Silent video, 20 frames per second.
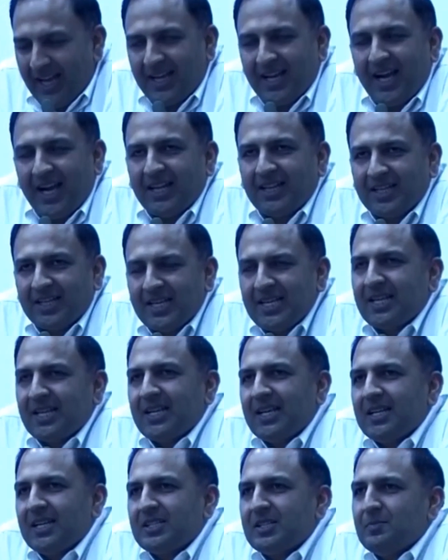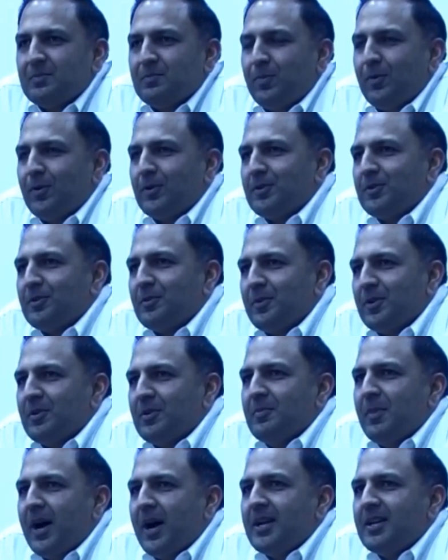And I think it's important to be
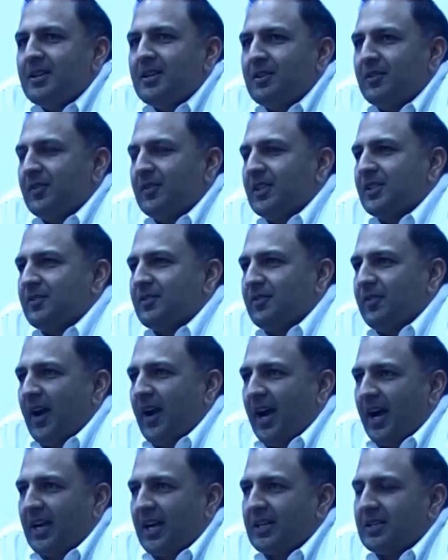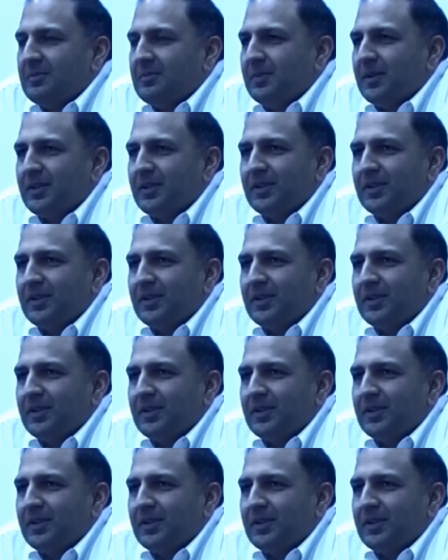reminded of this fact